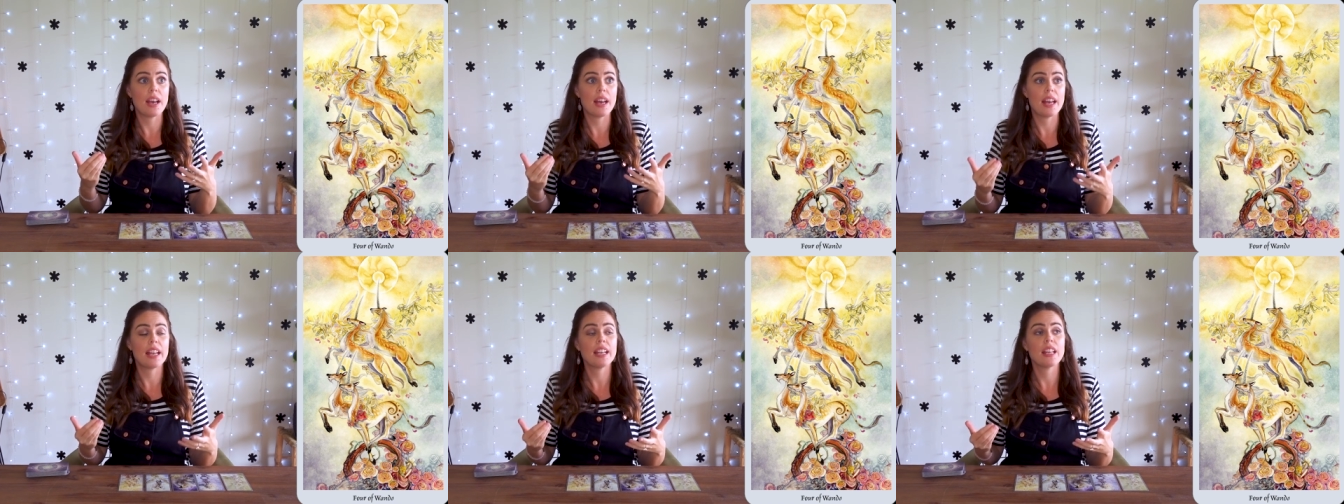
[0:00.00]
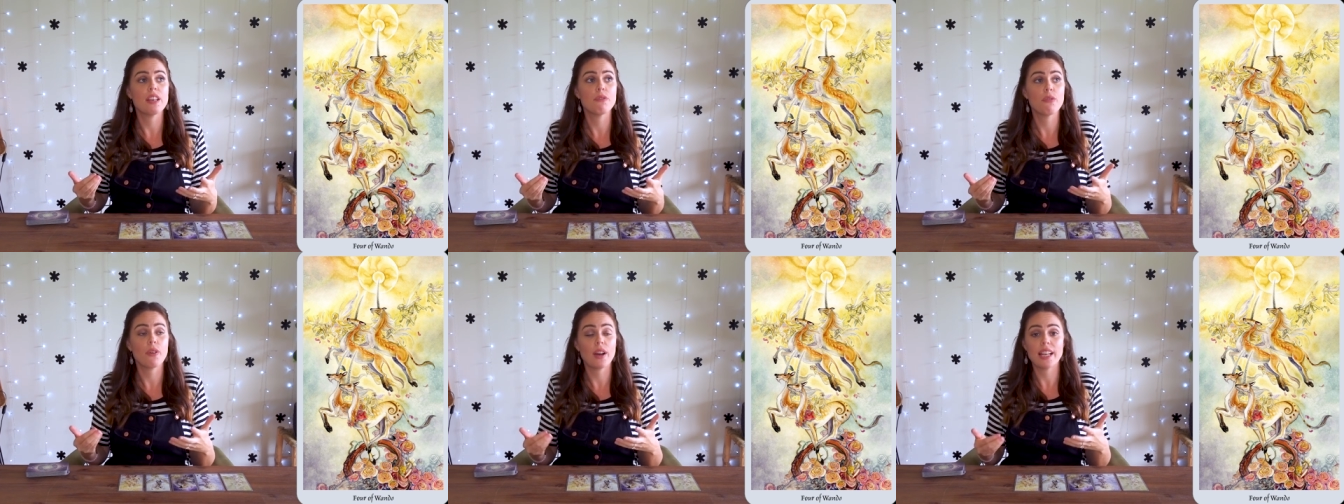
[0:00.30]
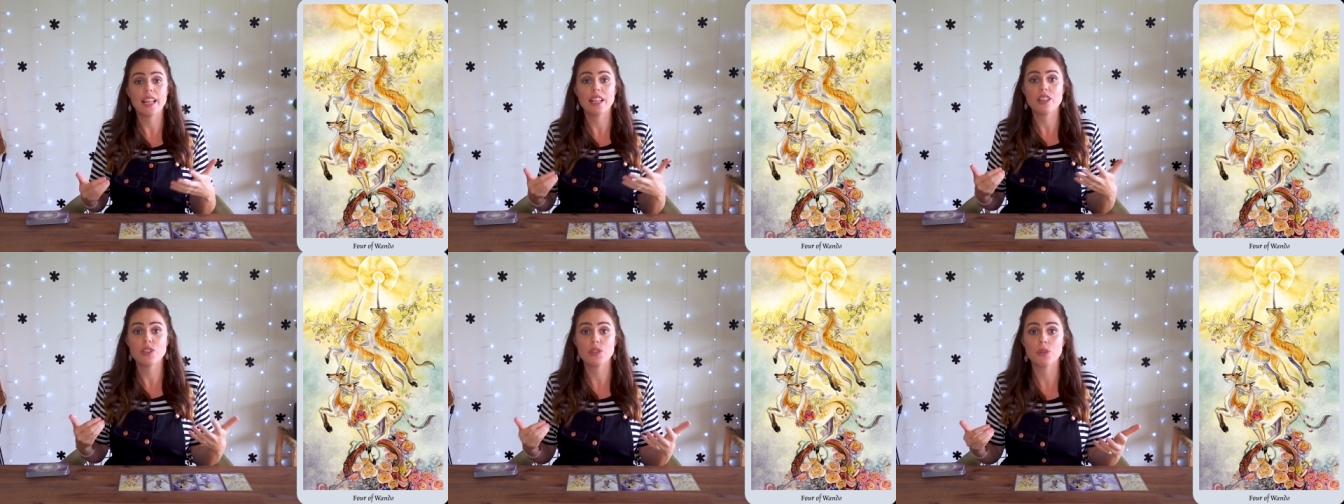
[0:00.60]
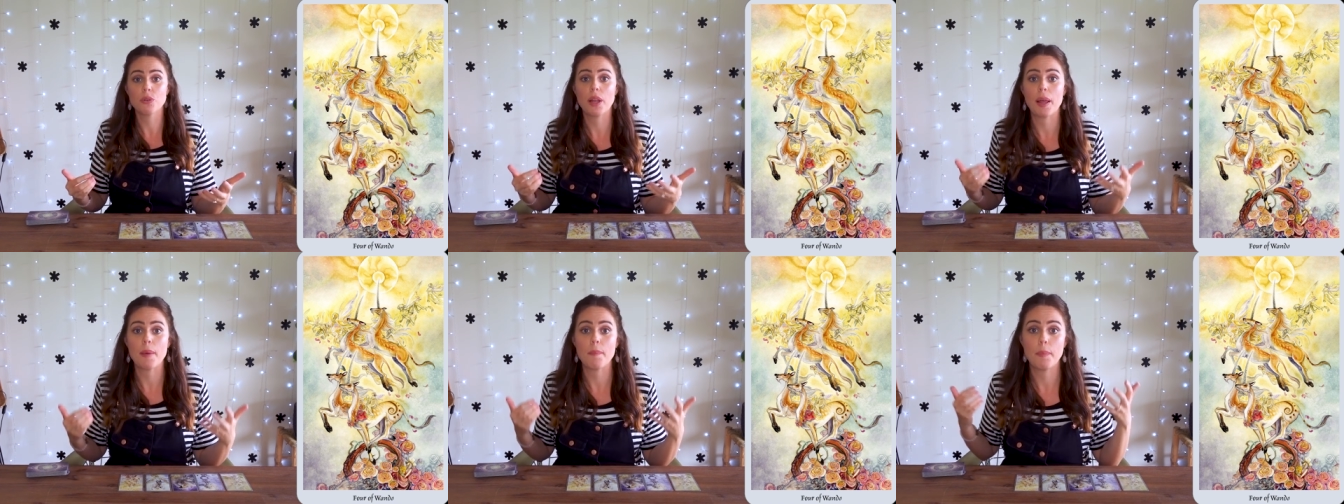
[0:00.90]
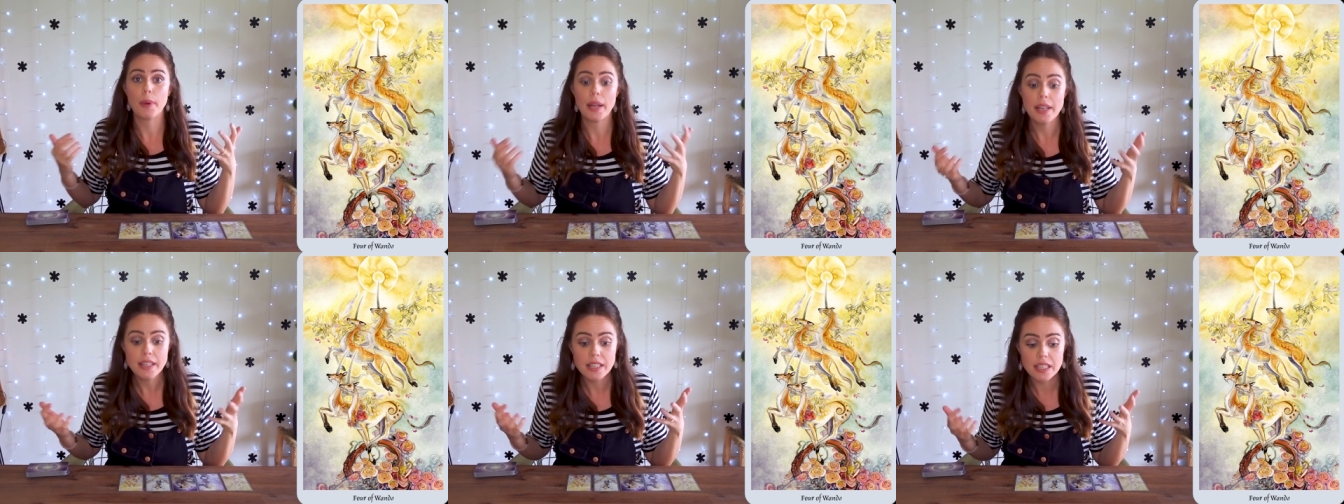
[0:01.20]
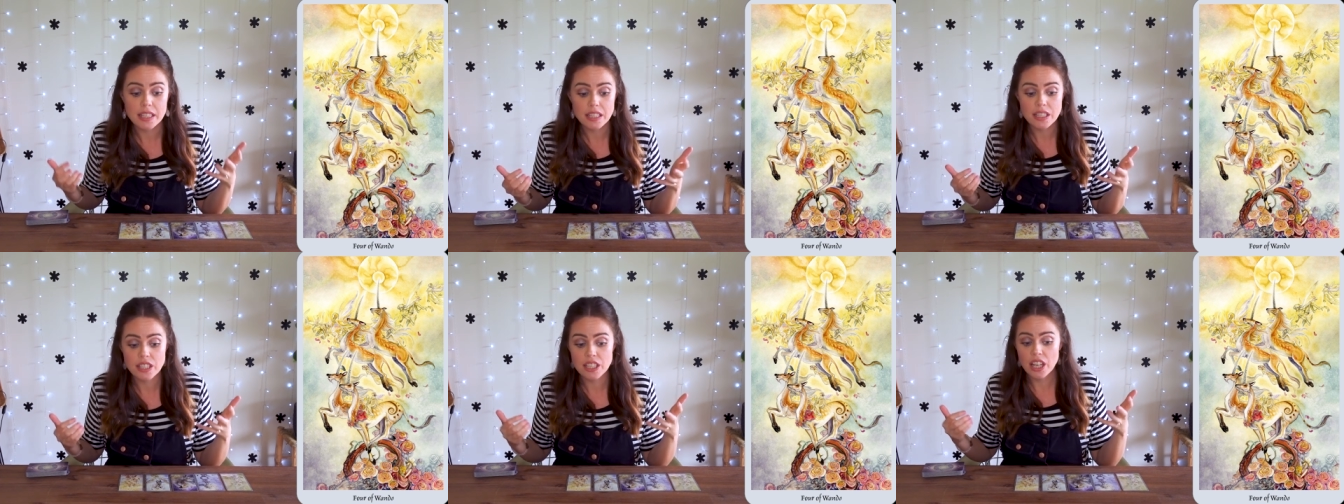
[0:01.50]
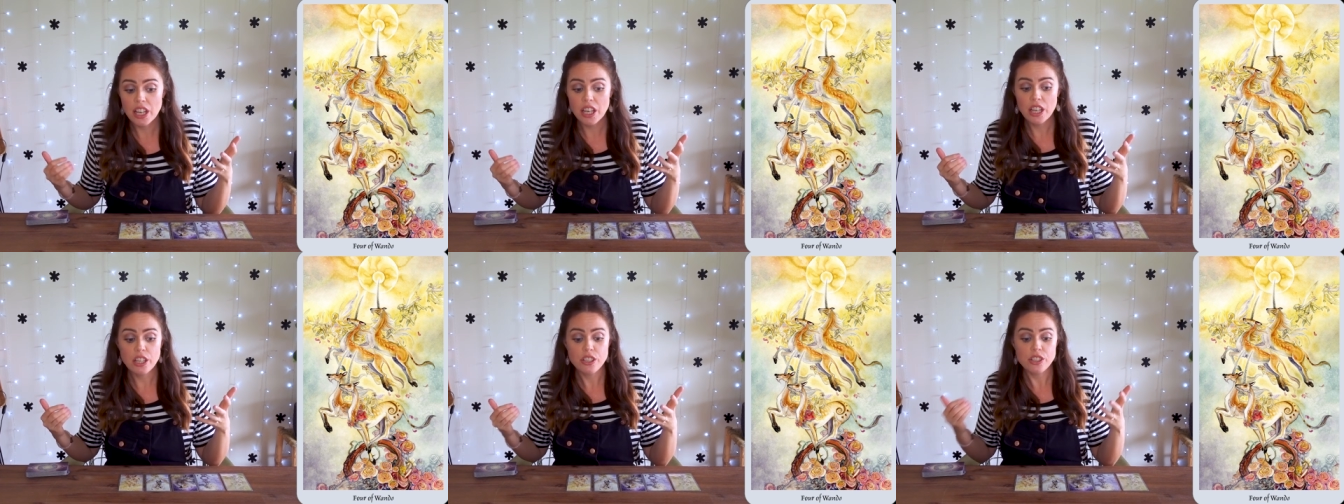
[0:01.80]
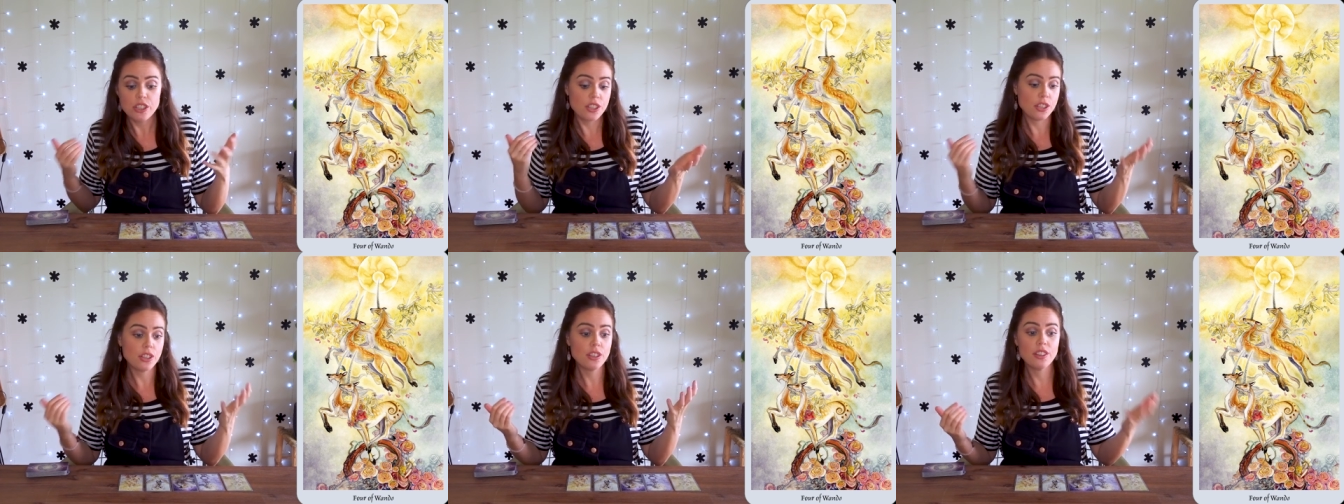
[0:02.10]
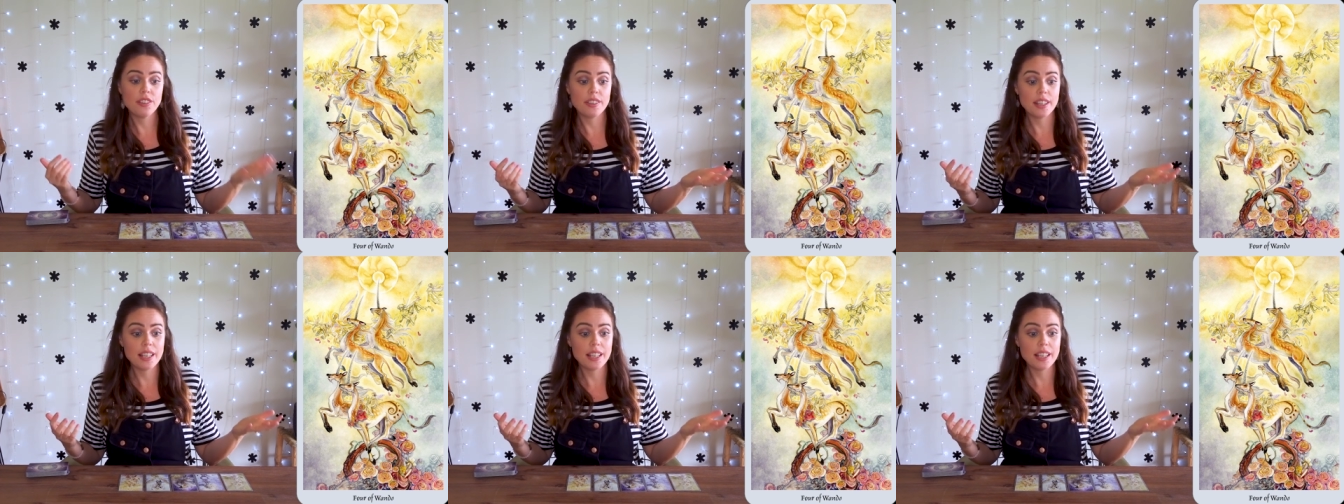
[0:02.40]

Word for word: any financial abundance to do the